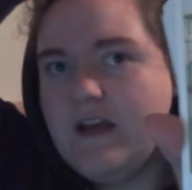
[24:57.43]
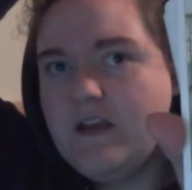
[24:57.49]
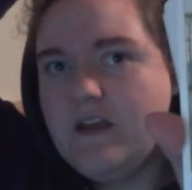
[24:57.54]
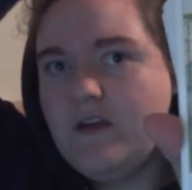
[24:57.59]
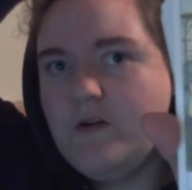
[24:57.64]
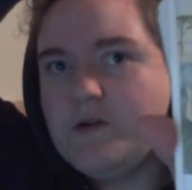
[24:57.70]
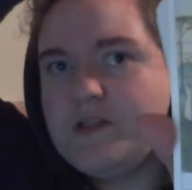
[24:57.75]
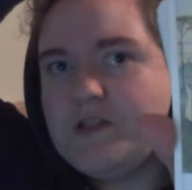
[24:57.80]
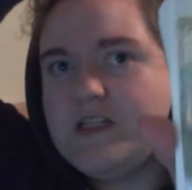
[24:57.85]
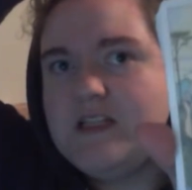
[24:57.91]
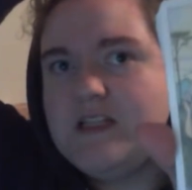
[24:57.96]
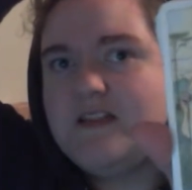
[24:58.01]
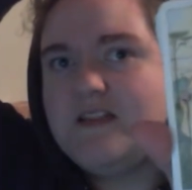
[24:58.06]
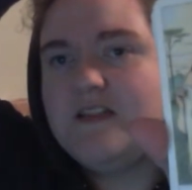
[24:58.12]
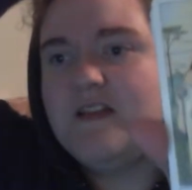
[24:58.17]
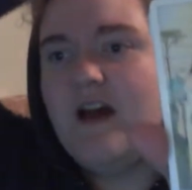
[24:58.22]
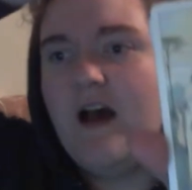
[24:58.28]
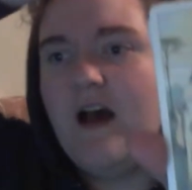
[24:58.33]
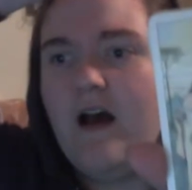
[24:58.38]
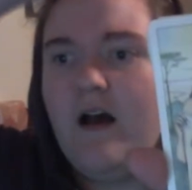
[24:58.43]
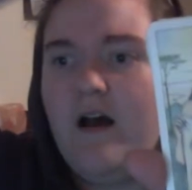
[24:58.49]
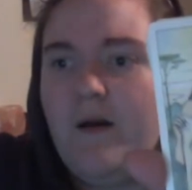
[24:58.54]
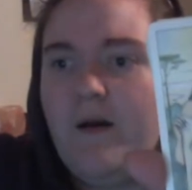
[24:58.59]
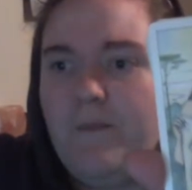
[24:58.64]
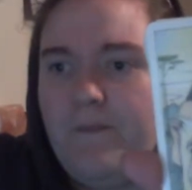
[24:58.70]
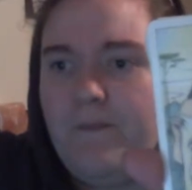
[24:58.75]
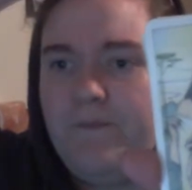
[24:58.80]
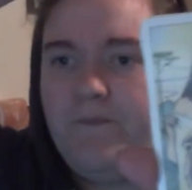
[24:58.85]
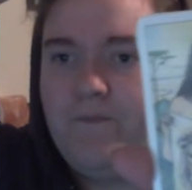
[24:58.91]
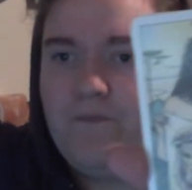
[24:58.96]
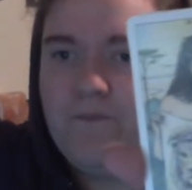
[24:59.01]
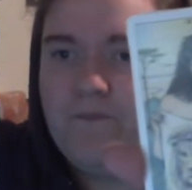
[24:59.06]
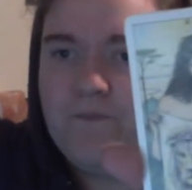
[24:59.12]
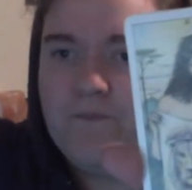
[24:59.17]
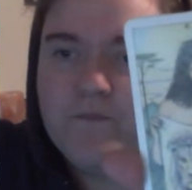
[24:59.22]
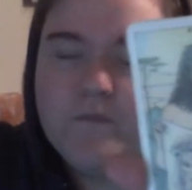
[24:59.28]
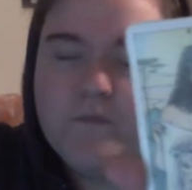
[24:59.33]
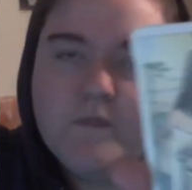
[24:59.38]
uses
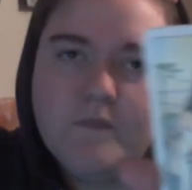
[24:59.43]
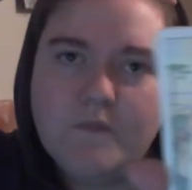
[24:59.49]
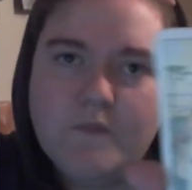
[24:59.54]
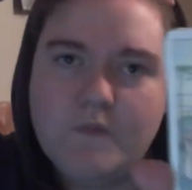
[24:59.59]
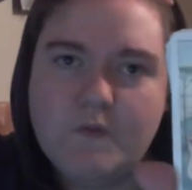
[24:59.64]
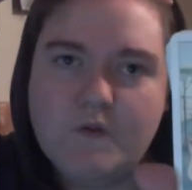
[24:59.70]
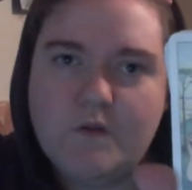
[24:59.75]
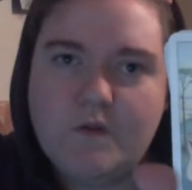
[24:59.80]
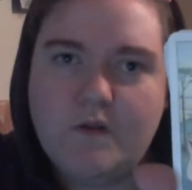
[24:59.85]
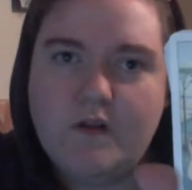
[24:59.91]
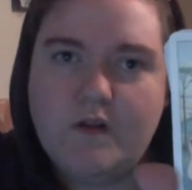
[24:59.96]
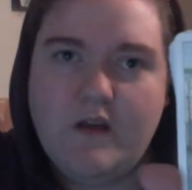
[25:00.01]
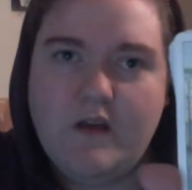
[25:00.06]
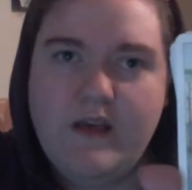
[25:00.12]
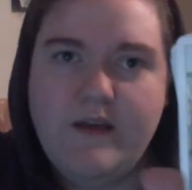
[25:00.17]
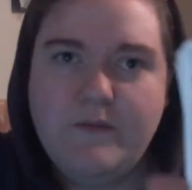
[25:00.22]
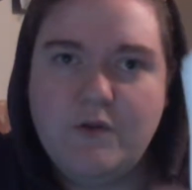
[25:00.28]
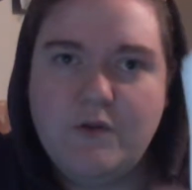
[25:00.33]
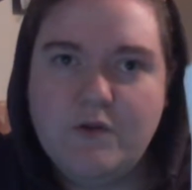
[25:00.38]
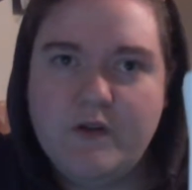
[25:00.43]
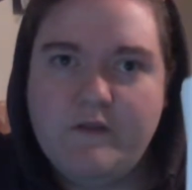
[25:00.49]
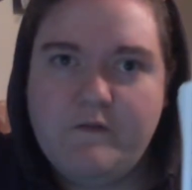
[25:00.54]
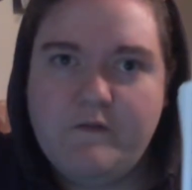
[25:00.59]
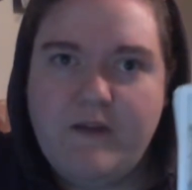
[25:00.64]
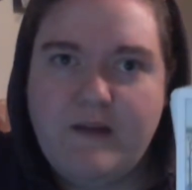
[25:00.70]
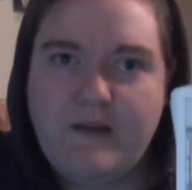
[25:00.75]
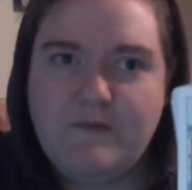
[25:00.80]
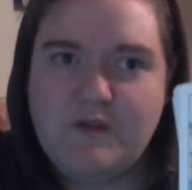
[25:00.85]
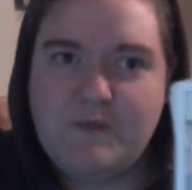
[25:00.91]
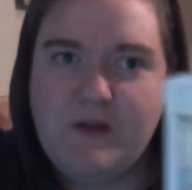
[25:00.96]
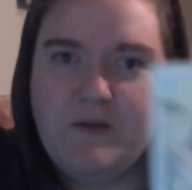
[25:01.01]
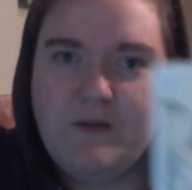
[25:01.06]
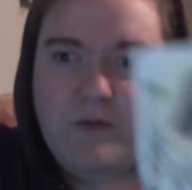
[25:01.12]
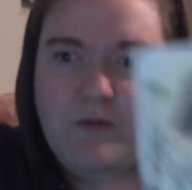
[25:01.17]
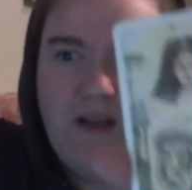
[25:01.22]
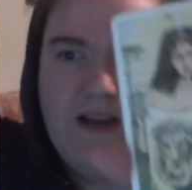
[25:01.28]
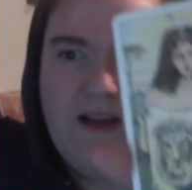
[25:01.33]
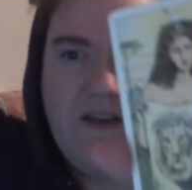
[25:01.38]
sort of imagery of famous people,
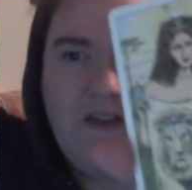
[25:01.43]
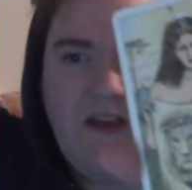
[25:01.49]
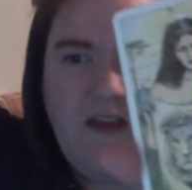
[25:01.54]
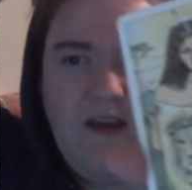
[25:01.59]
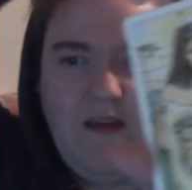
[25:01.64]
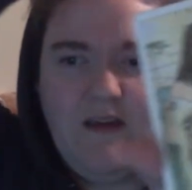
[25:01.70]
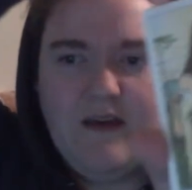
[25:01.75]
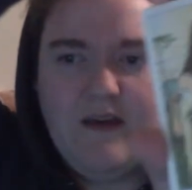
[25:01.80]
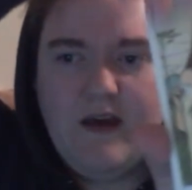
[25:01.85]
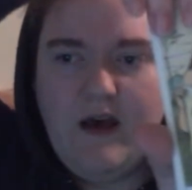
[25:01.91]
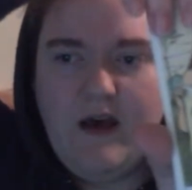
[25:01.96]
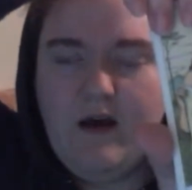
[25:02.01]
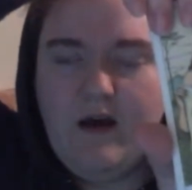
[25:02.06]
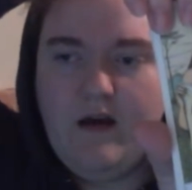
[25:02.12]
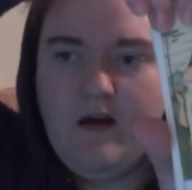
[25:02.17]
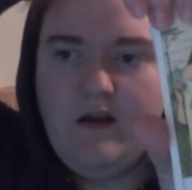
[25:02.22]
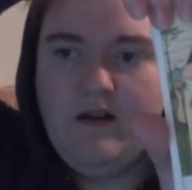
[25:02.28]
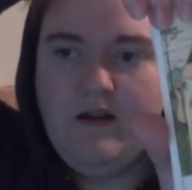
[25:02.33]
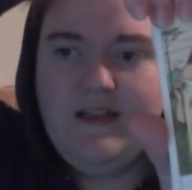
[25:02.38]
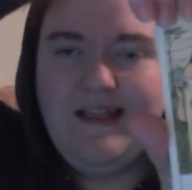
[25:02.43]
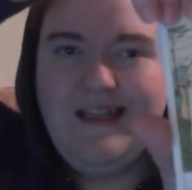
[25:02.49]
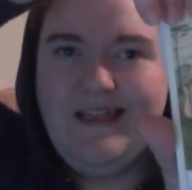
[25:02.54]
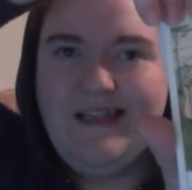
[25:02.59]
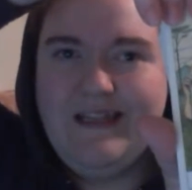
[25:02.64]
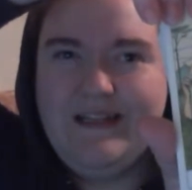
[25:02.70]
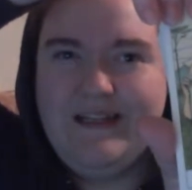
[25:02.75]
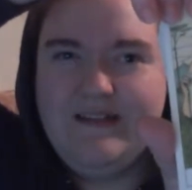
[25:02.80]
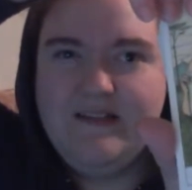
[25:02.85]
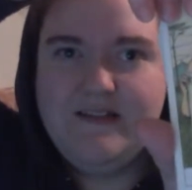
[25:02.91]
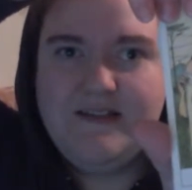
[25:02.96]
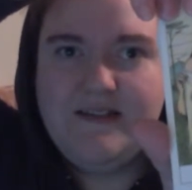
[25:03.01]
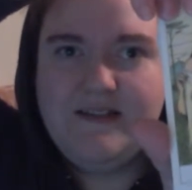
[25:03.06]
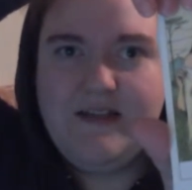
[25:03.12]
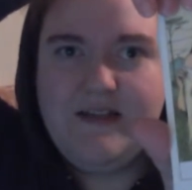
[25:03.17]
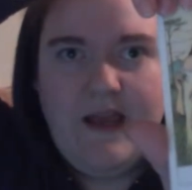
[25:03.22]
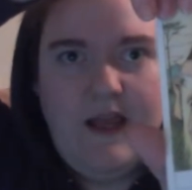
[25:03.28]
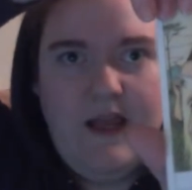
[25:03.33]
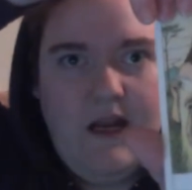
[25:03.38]
like I think Liz
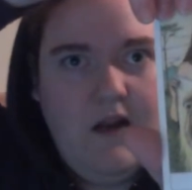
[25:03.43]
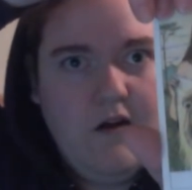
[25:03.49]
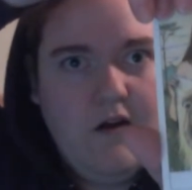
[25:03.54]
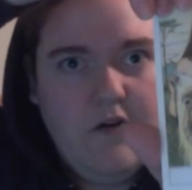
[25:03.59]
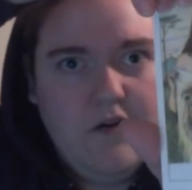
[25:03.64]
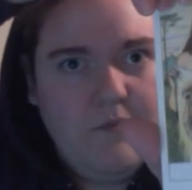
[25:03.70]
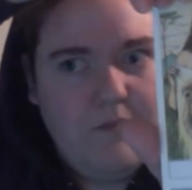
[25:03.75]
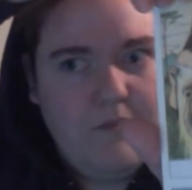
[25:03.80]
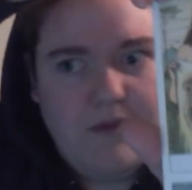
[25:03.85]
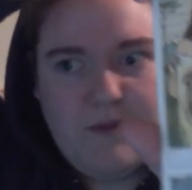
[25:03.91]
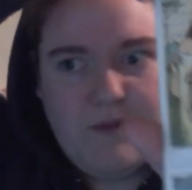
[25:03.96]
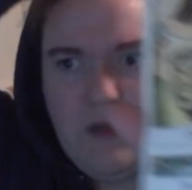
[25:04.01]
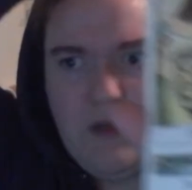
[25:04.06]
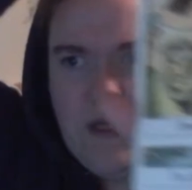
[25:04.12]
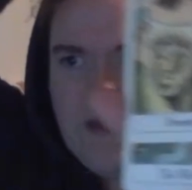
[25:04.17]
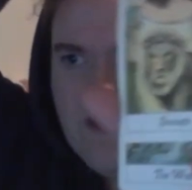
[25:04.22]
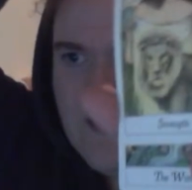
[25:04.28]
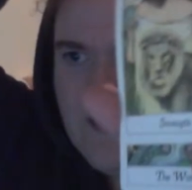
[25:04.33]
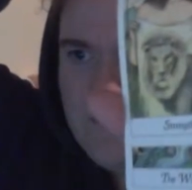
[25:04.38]
Taylor and people like that